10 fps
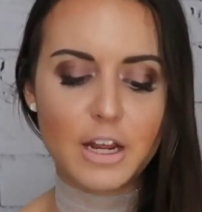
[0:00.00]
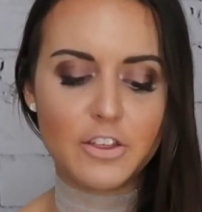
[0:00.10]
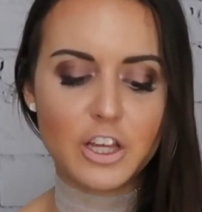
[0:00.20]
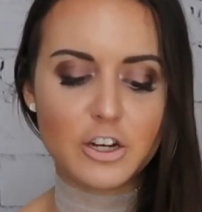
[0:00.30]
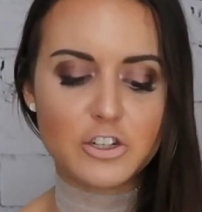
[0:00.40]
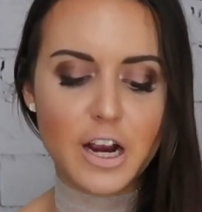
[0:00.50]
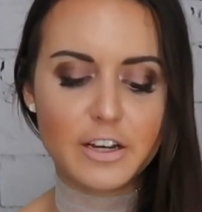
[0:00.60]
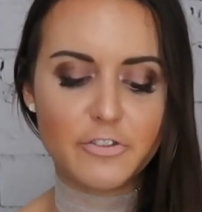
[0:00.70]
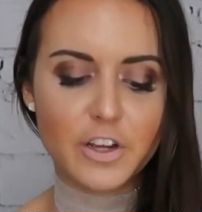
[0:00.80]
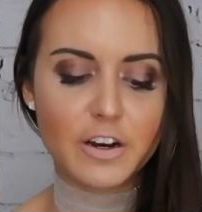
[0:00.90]
and I think you're
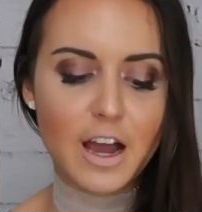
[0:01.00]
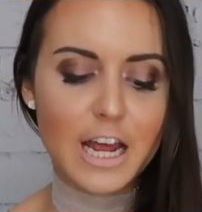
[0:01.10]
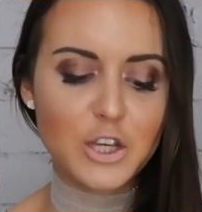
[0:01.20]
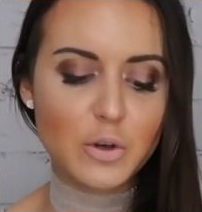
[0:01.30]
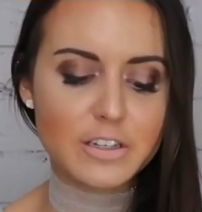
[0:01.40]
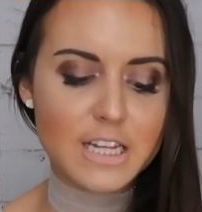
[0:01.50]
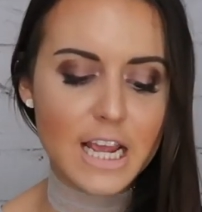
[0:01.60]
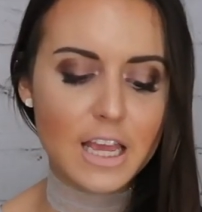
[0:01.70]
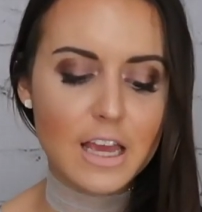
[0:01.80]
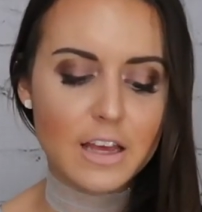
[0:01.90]
trying to figure out how you can
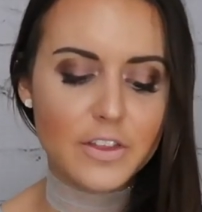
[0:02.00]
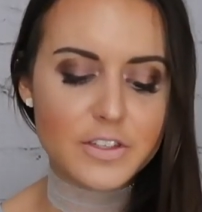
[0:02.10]
take